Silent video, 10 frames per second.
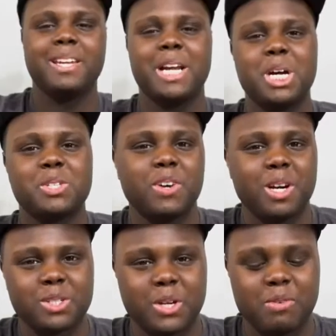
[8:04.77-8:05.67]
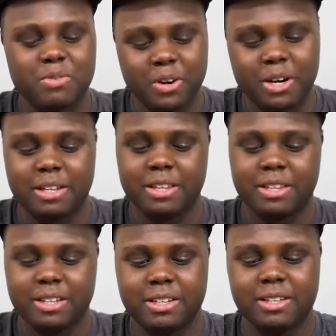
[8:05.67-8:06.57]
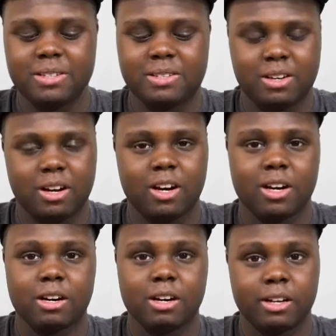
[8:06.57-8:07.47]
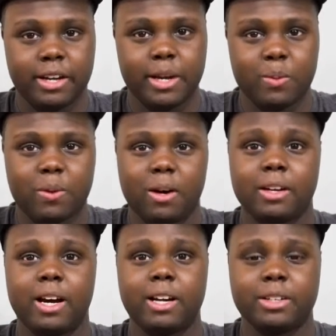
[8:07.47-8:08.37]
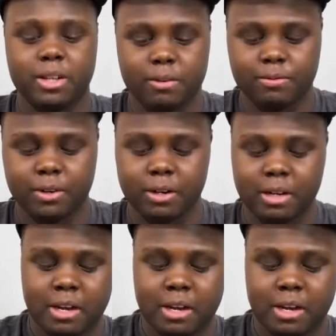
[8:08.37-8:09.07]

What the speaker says: Now, as far as comfort, these are A1 on comfort.